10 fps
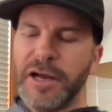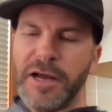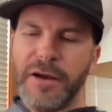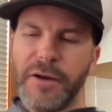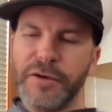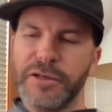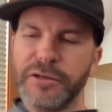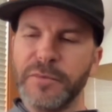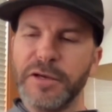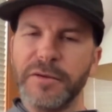I would
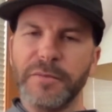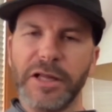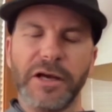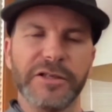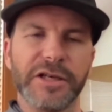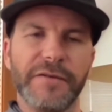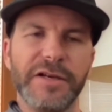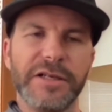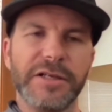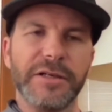attribute my
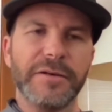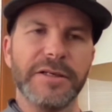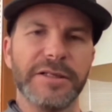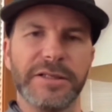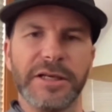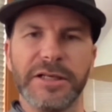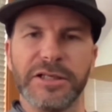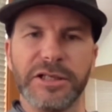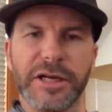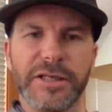longevity to
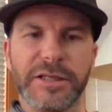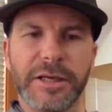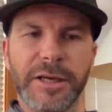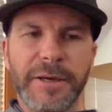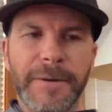is just